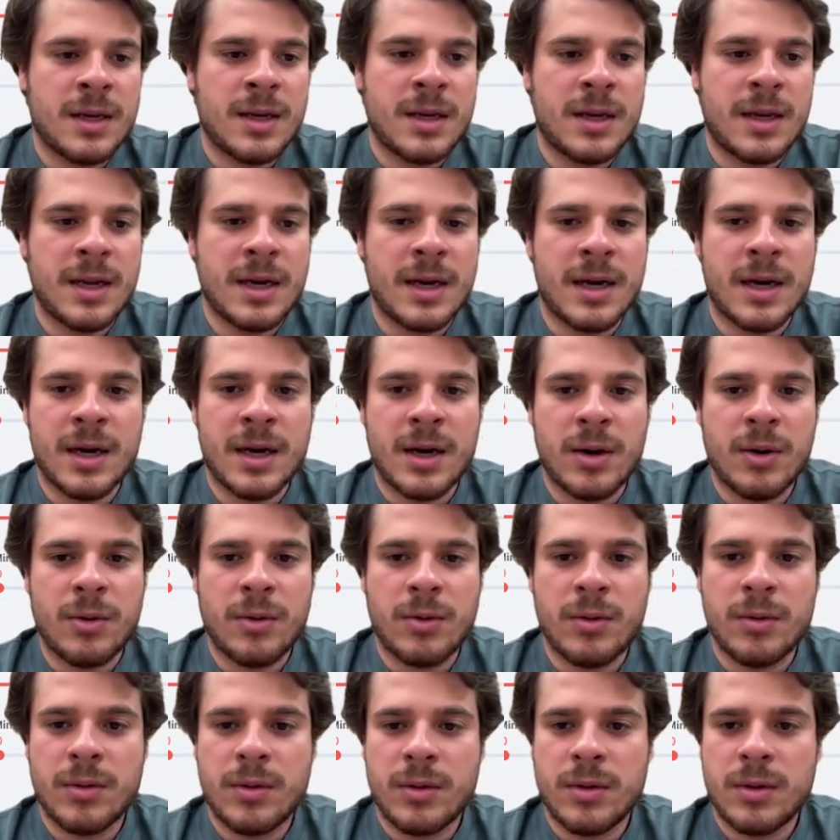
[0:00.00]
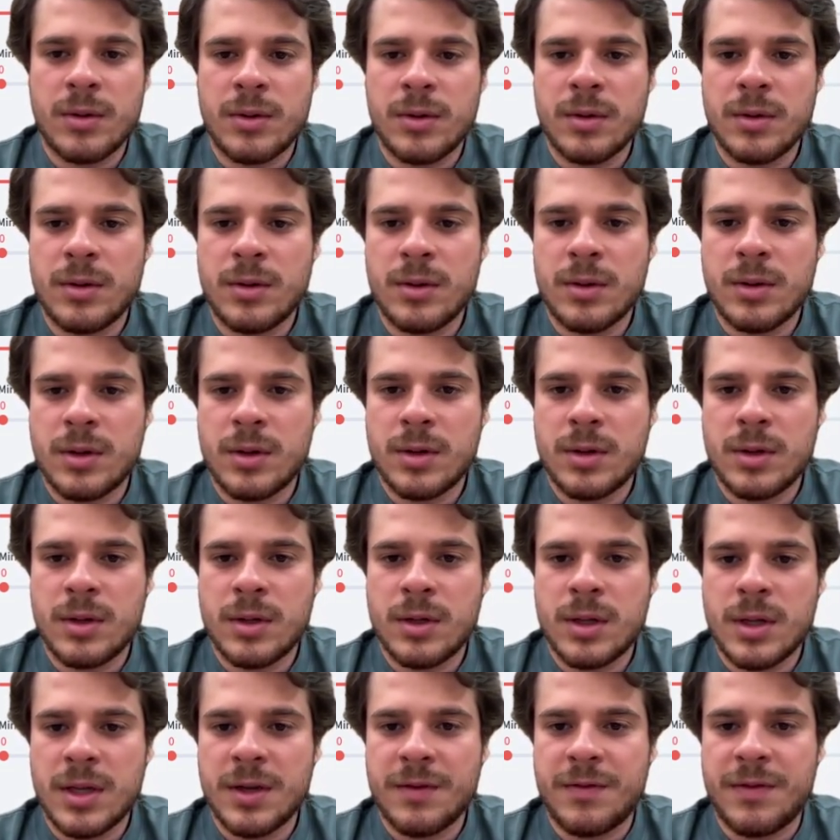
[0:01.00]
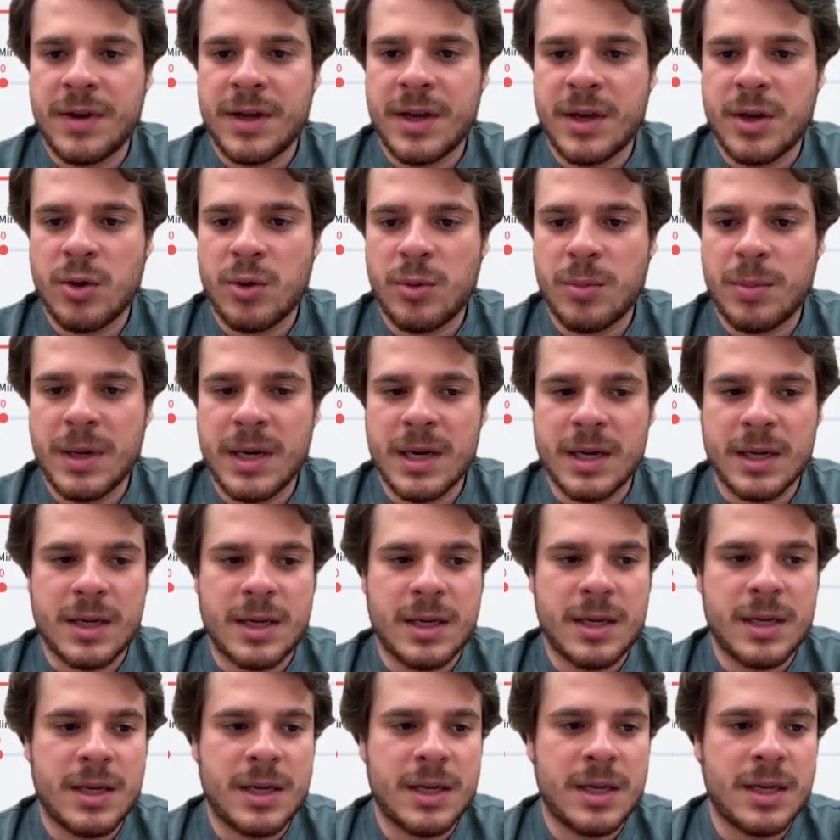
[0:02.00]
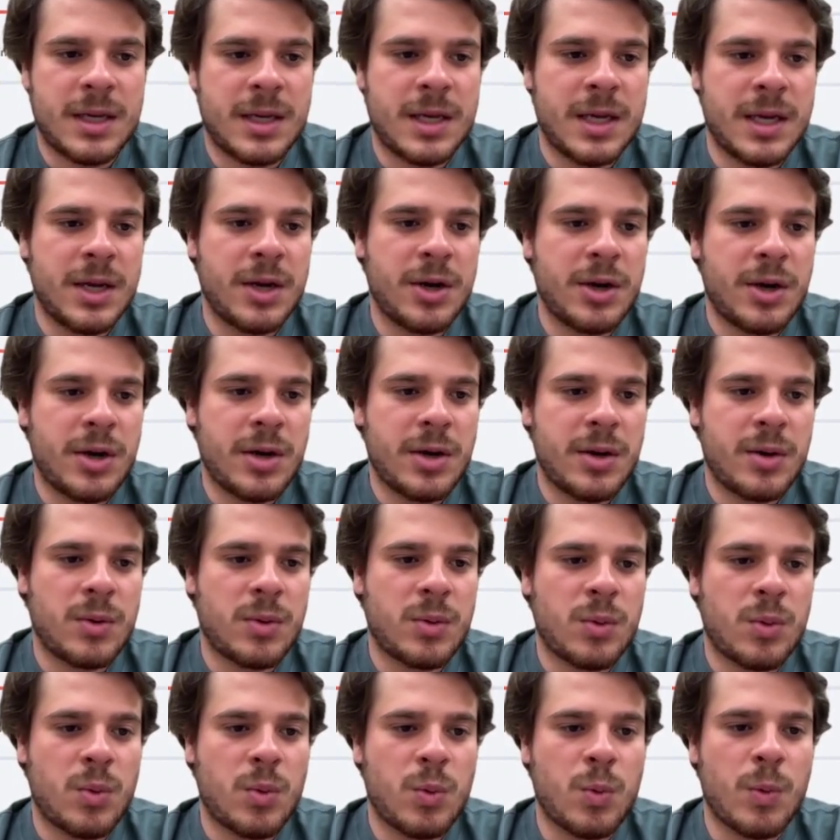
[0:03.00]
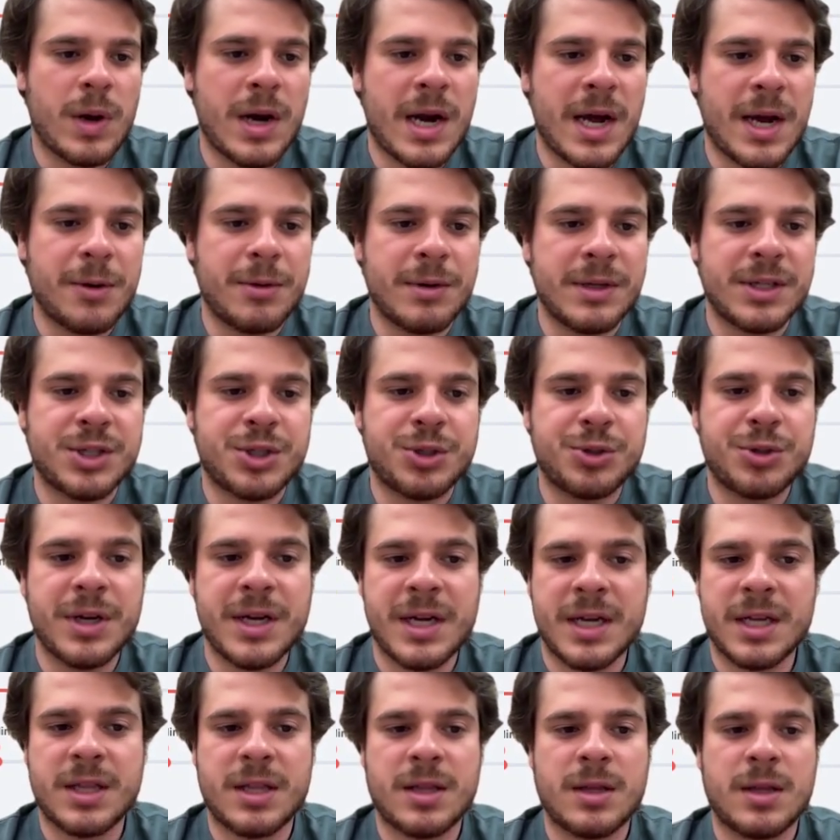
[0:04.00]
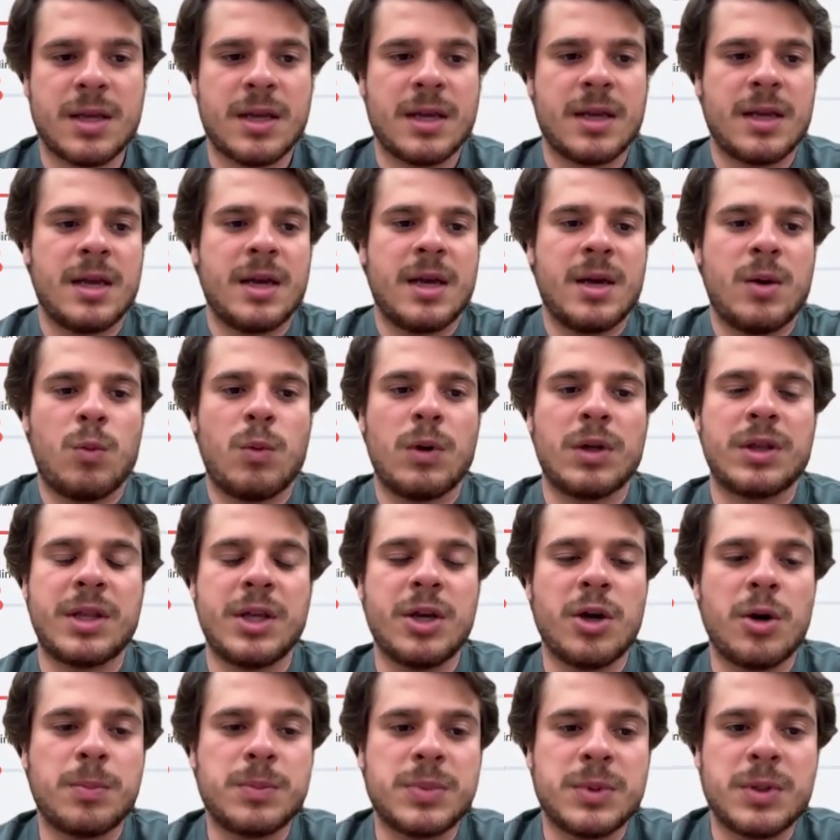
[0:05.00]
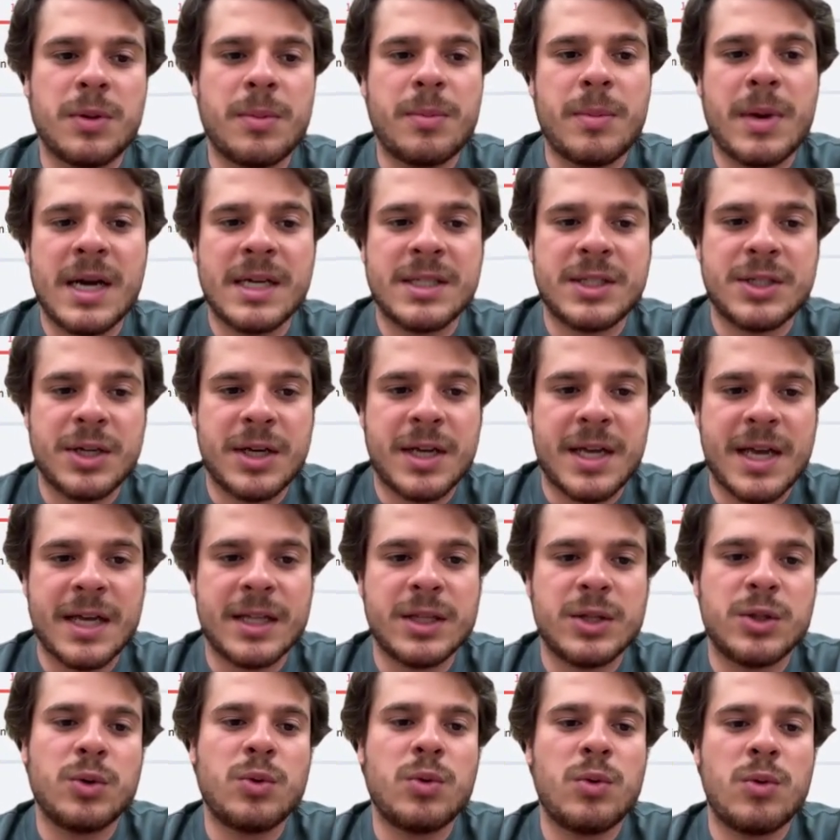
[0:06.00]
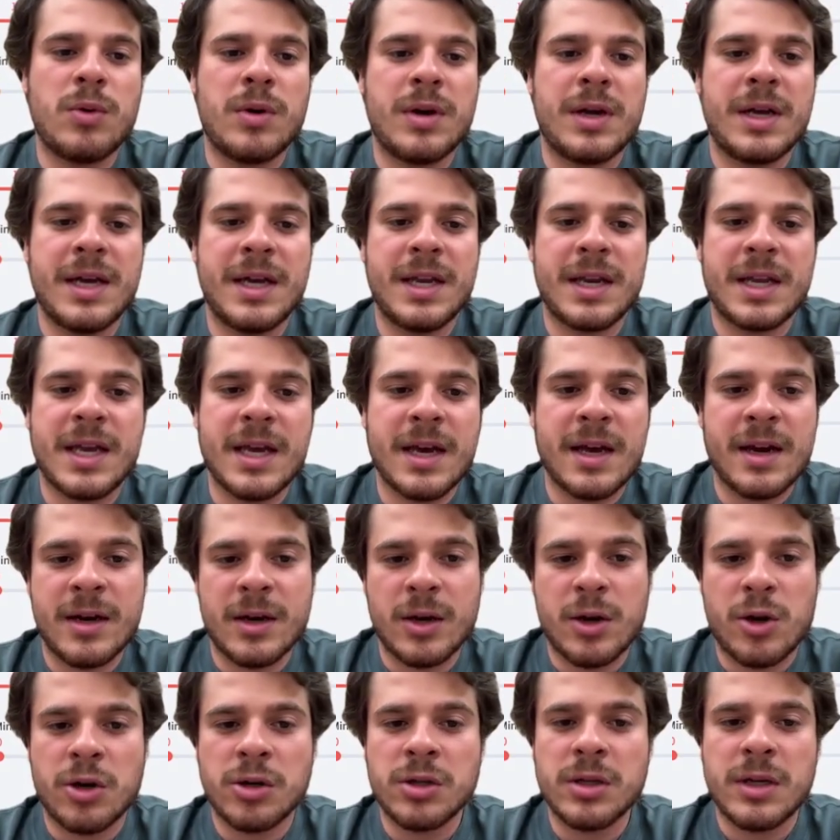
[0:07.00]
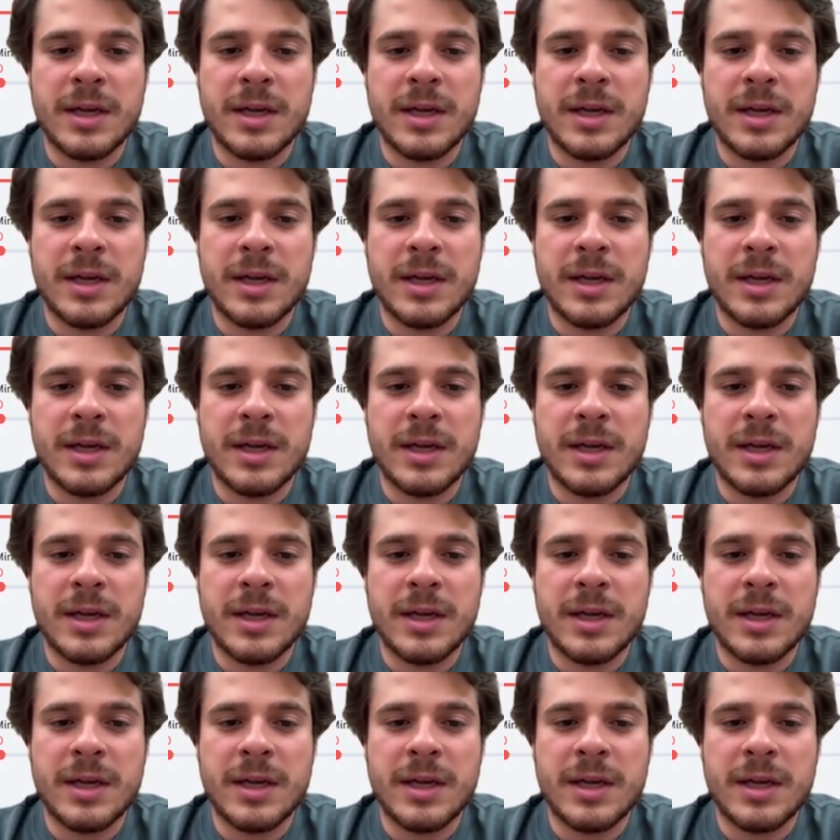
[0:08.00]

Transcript: Now, if I go back here, when I restrict what the optimizer can do, it can't